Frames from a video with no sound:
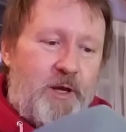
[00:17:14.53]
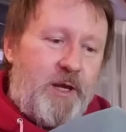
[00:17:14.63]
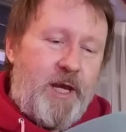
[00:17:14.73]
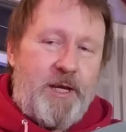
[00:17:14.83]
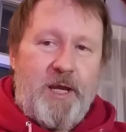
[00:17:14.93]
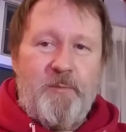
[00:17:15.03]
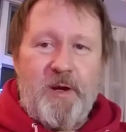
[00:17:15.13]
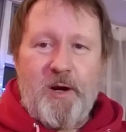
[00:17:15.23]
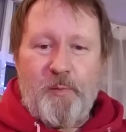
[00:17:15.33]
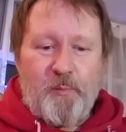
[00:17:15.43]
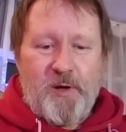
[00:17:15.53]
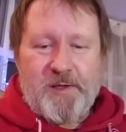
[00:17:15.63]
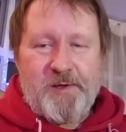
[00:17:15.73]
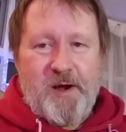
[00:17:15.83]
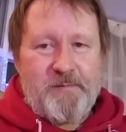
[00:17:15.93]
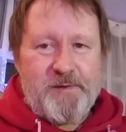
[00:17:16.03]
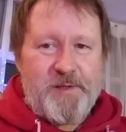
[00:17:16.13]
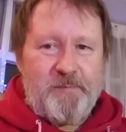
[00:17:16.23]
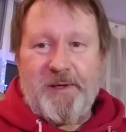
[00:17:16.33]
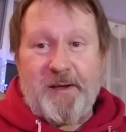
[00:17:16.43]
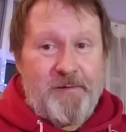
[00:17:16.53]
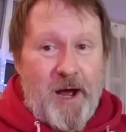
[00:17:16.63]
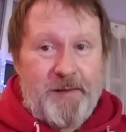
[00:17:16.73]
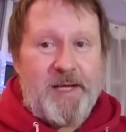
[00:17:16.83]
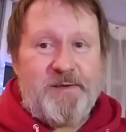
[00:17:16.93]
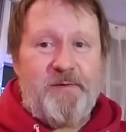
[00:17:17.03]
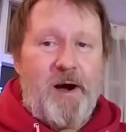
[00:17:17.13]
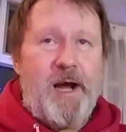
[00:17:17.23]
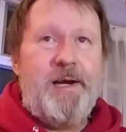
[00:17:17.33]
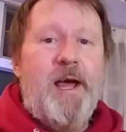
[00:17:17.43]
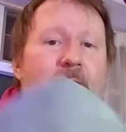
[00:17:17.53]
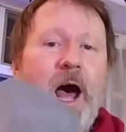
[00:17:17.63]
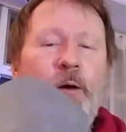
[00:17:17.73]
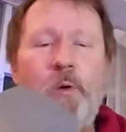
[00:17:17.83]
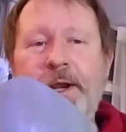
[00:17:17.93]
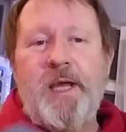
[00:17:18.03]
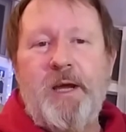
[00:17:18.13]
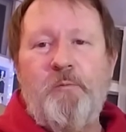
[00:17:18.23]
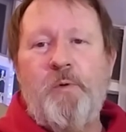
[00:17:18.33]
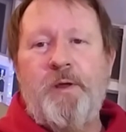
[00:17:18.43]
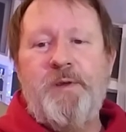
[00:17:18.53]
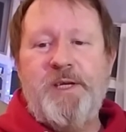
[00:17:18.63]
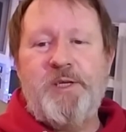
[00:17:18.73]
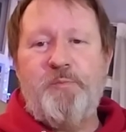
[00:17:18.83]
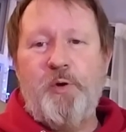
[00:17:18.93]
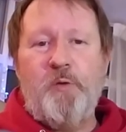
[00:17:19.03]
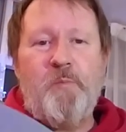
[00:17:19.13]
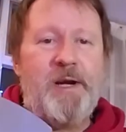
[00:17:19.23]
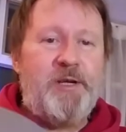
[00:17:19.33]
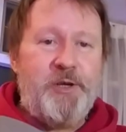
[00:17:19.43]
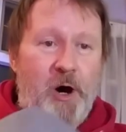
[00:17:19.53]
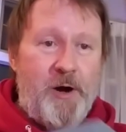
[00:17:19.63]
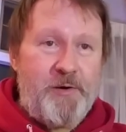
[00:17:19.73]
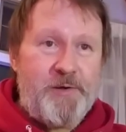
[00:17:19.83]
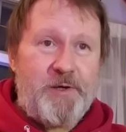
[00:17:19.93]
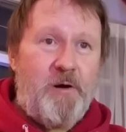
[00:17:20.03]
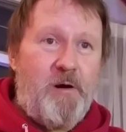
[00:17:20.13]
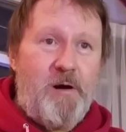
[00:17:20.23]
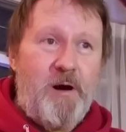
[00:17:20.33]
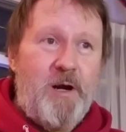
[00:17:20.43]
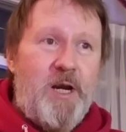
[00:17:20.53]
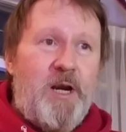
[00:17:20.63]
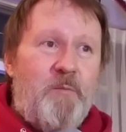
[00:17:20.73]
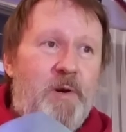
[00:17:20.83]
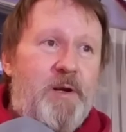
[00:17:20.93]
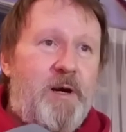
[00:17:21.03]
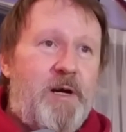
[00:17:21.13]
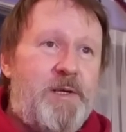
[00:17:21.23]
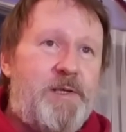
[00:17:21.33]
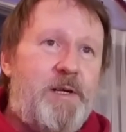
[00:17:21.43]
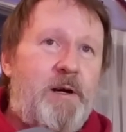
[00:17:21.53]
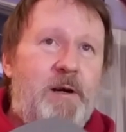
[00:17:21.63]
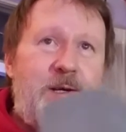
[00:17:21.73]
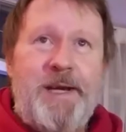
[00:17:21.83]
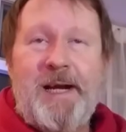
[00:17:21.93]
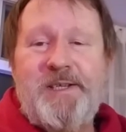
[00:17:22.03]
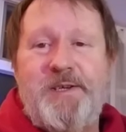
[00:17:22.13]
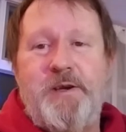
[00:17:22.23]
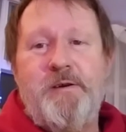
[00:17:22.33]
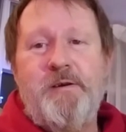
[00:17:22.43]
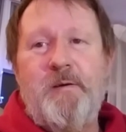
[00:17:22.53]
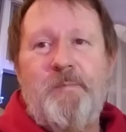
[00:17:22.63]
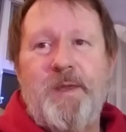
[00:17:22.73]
can you give me a couple bucks off or something? If not, that's fine. I want to get one of these to put in my daughter's car because uh, next year